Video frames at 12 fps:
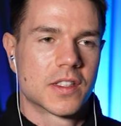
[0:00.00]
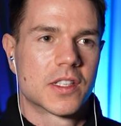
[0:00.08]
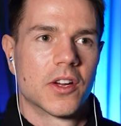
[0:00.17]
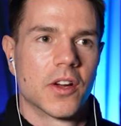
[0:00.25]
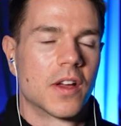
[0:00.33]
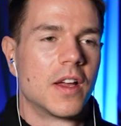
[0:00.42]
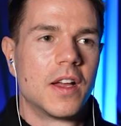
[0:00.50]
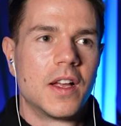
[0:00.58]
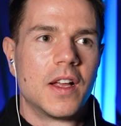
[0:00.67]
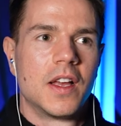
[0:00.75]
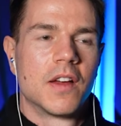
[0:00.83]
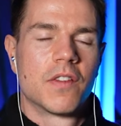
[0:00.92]
So
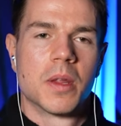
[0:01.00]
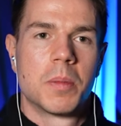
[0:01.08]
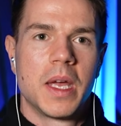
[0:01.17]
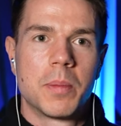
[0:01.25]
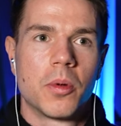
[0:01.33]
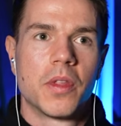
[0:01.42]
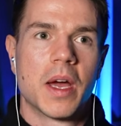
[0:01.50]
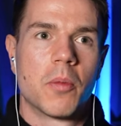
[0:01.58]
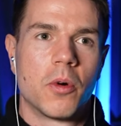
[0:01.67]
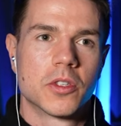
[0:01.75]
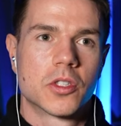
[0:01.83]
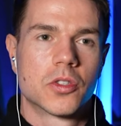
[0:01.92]
for the people that
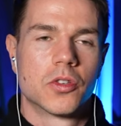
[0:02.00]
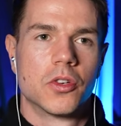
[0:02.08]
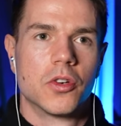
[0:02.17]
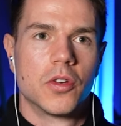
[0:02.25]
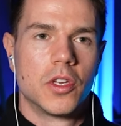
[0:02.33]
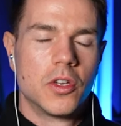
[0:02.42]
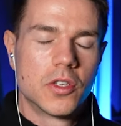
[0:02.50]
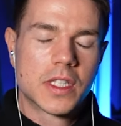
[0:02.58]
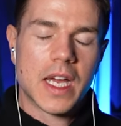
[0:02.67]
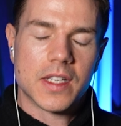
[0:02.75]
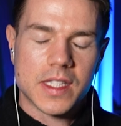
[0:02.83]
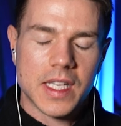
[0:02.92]
want to use
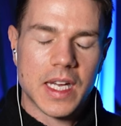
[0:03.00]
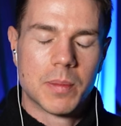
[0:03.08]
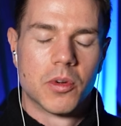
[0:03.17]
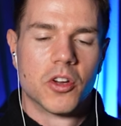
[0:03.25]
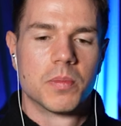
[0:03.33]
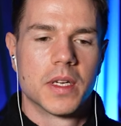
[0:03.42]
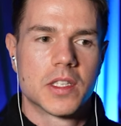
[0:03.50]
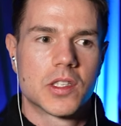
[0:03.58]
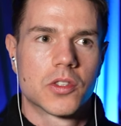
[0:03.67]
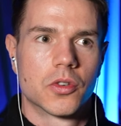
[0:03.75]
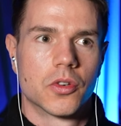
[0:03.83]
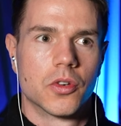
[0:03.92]
calisthenic movements
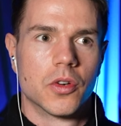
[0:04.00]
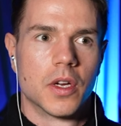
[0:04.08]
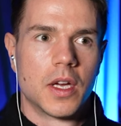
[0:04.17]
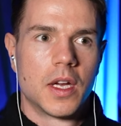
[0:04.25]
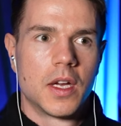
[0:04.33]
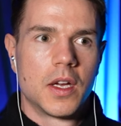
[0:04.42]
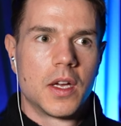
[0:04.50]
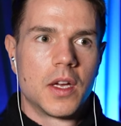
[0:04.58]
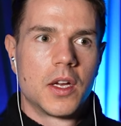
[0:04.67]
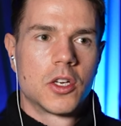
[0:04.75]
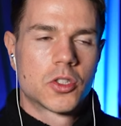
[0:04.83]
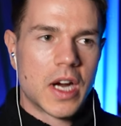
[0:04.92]
to
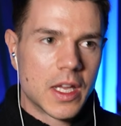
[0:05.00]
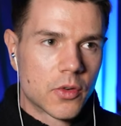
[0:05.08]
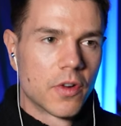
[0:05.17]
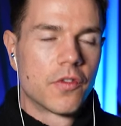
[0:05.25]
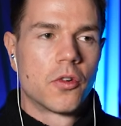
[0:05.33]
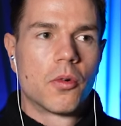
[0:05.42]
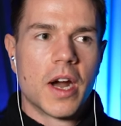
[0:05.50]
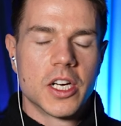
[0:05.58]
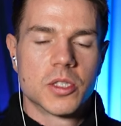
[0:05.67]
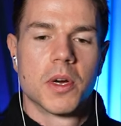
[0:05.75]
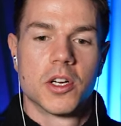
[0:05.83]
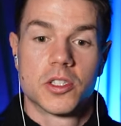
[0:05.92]
train through a full
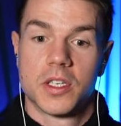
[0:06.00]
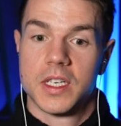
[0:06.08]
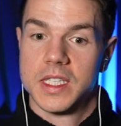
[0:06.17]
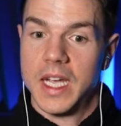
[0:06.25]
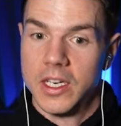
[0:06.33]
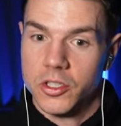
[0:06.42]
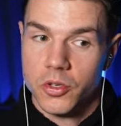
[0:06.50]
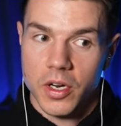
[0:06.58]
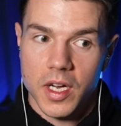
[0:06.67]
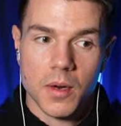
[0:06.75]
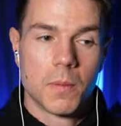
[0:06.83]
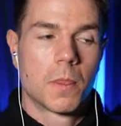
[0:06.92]
range of motion because they
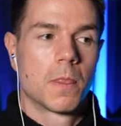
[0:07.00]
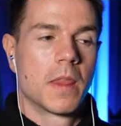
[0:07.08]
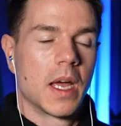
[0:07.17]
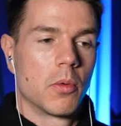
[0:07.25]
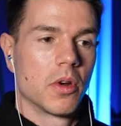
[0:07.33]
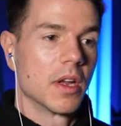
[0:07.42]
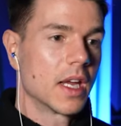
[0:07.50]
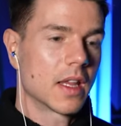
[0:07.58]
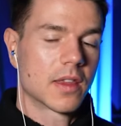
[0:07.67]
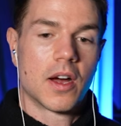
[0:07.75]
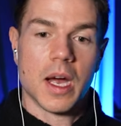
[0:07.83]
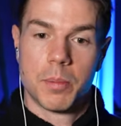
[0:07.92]
enjoy it, they want to
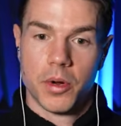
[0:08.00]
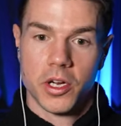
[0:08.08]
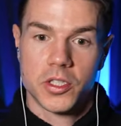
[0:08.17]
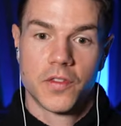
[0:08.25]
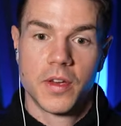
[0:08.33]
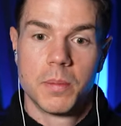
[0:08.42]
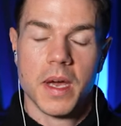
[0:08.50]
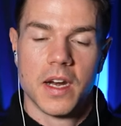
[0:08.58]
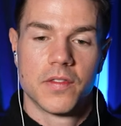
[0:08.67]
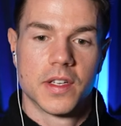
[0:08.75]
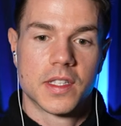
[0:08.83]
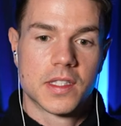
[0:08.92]
get the hypertrophy
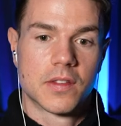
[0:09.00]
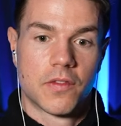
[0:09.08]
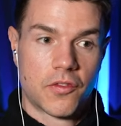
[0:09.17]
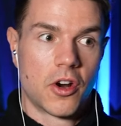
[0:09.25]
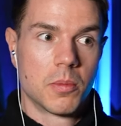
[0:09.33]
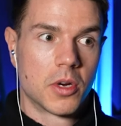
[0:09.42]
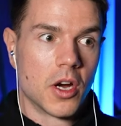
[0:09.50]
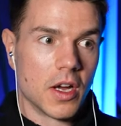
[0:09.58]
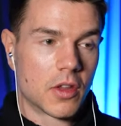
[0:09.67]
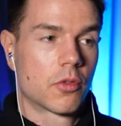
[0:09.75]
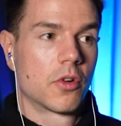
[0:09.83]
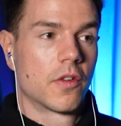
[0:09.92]
benefits from
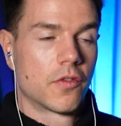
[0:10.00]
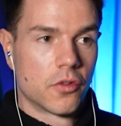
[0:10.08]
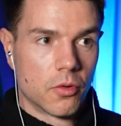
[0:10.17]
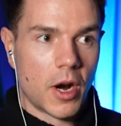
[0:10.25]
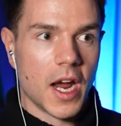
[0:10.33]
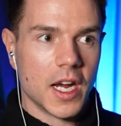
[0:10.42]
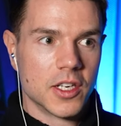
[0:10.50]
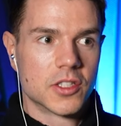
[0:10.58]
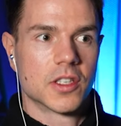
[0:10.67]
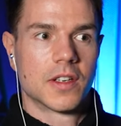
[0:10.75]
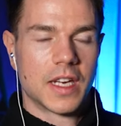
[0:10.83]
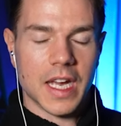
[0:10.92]
going through a full range
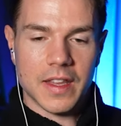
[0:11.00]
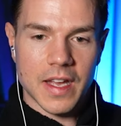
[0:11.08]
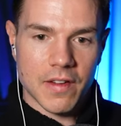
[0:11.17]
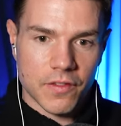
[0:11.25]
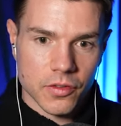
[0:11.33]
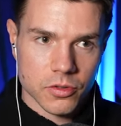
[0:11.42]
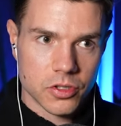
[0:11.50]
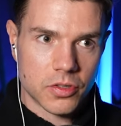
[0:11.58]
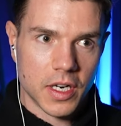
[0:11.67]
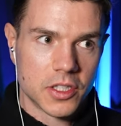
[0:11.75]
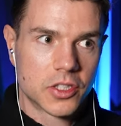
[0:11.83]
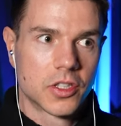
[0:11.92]
and getting that full
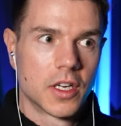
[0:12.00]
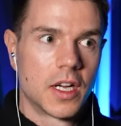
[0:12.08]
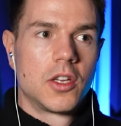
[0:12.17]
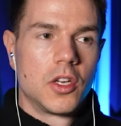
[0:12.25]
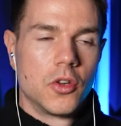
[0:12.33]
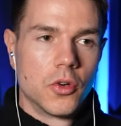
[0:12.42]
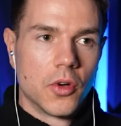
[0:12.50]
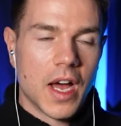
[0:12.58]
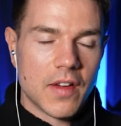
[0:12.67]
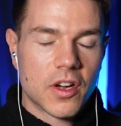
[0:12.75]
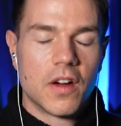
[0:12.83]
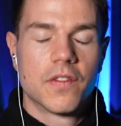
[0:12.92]
stretch, you'll
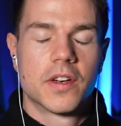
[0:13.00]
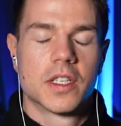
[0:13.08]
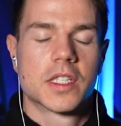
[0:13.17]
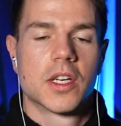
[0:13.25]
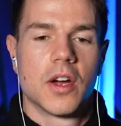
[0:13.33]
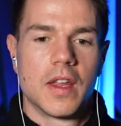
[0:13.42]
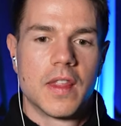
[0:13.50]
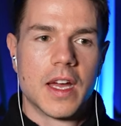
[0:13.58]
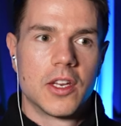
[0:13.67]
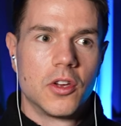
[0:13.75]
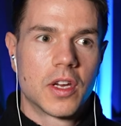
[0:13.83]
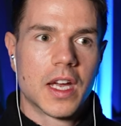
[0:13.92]
have confidence knowing
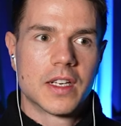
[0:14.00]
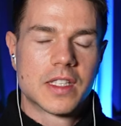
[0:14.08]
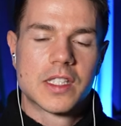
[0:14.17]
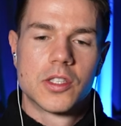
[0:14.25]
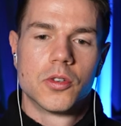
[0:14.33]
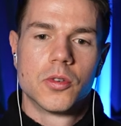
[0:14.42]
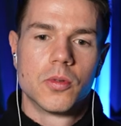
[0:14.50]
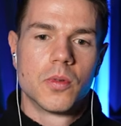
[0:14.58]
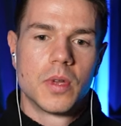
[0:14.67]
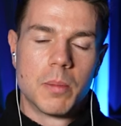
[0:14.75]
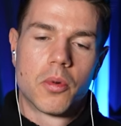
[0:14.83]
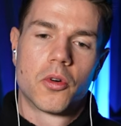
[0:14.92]
that you can still
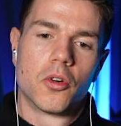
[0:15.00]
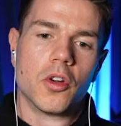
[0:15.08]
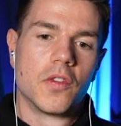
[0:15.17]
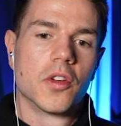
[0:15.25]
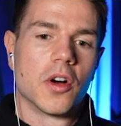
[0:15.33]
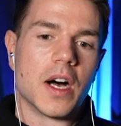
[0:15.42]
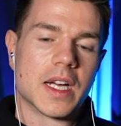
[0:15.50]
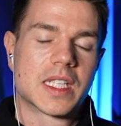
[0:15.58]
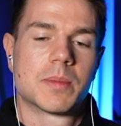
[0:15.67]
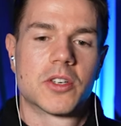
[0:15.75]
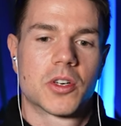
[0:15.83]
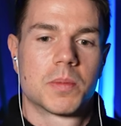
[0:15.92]
improve your
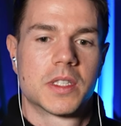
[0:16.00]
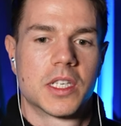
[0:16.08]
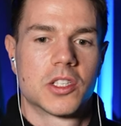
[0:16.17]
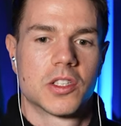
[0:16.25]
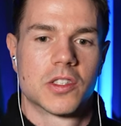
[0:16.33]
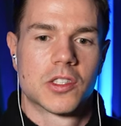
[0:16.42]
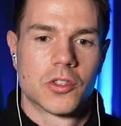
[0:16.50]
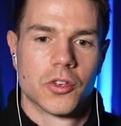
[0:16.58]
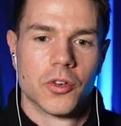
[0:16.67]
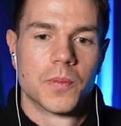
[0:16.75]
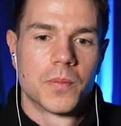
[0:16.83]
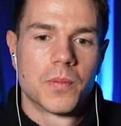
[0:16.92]
isometric positions
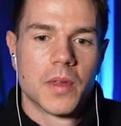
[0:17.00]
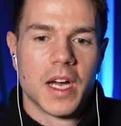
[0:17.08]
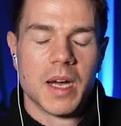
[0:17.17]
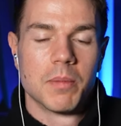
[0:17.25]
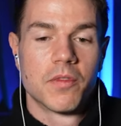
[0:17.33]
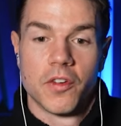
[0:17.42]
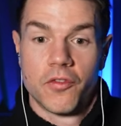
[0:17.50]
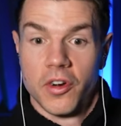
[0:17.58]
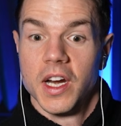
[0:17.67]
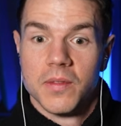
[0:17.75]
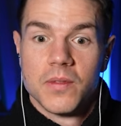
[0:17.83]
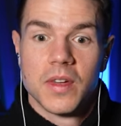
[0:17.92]
too um, for
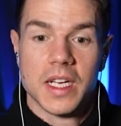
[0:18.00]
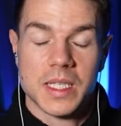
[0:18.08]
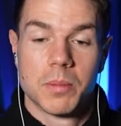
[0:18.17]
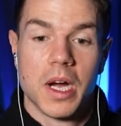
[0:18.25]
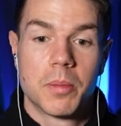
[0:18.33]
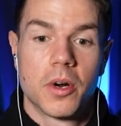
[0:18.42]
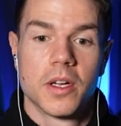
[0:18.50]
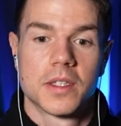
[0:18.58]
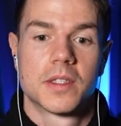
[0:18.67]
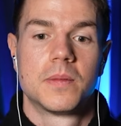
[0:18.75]
free as a byproduct.